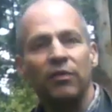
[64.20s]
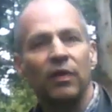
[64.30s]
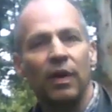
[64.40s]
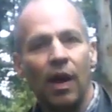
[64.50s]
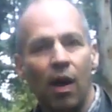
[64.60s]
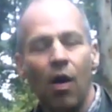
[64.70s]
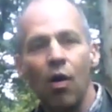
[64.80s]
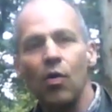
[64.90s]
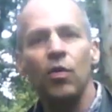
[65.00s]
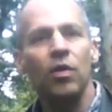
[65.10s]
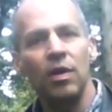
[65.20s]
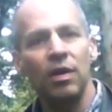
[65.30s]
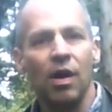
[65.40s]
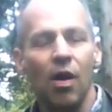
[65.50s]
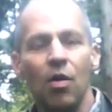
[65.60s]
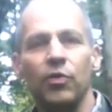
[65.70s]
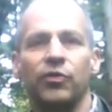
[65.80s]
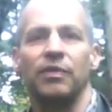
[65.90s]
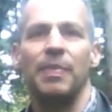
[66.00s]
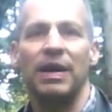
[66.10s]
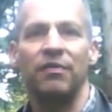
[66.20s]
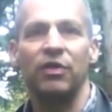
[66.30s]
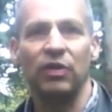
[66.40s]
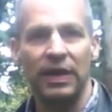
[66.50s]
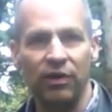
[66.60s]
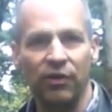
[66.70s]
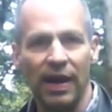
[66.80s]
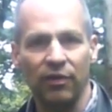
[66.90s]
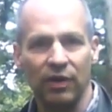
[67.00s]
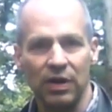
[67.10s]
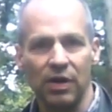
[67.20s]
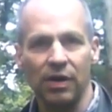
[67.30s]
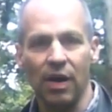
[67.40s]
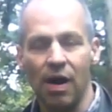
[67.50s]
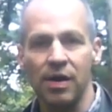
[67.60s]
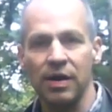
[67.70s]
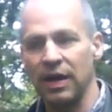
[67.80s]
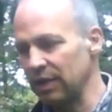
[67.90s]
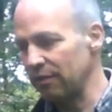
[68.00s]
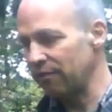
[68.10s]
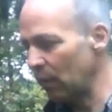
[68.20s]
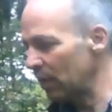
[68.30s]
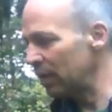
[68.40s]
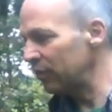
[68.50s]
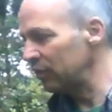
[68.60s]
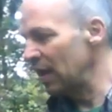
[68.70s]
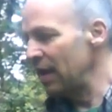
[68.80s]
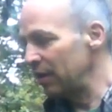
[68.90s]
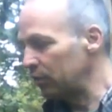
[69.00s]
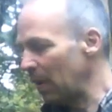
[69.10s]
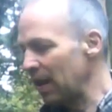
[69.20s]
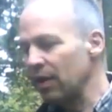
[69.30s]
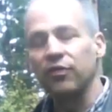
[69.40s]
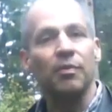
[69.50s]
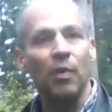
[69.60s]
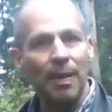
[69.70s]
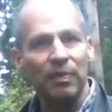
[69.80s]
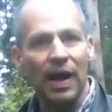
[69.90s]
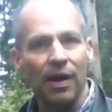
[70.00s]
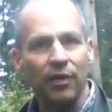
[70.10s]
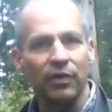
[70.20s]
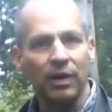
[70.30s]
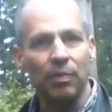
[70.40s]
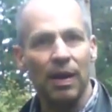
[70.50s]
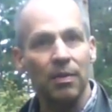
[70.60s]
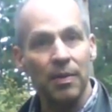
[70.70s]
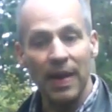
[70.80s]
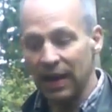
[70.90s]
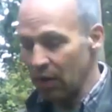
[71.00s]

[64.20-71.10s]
for a whole host of beneficial insects in your garden and in the forest, as well as some reptiles that are probably making